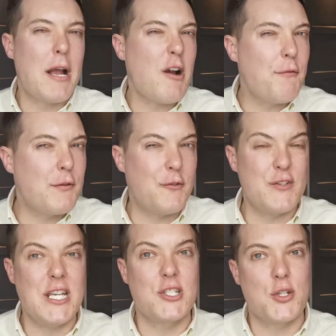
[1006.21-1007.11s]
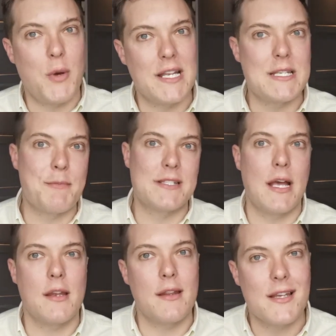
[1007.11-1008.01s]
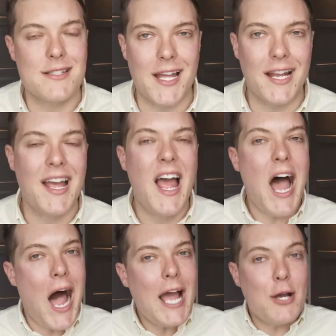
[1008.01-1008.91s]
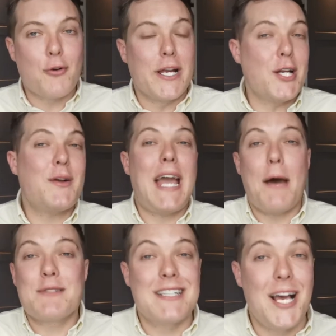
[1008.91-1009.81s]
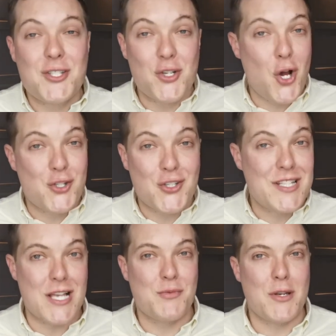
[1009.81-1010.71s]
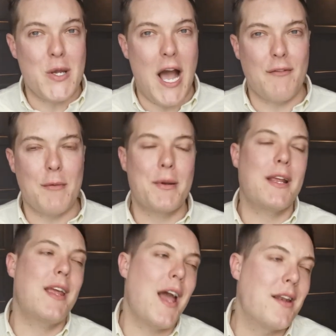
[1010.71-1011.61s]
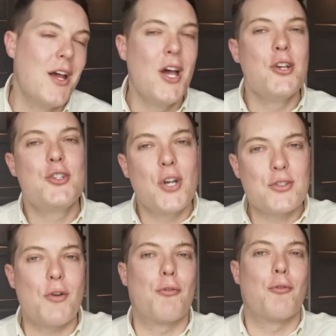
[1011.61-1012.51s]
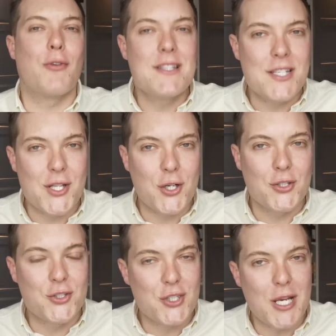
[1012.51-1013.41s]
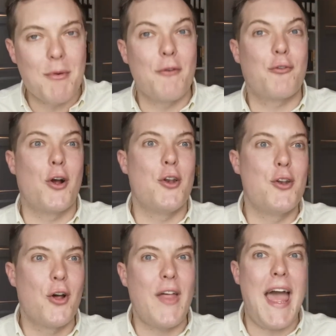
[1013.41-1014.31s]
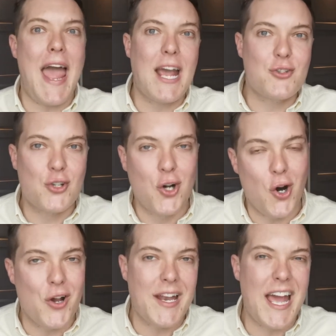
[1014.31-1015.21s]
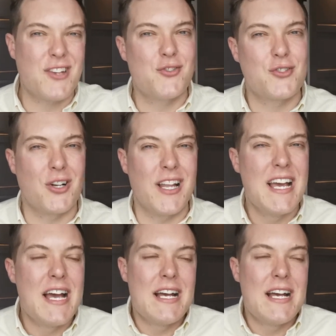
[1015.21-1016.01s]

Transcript: by around 15 to 20% in this thing. I agree, you know, capitalize on your success when you have it. But again, just rinsing the consumer for another extra coin, extra dollar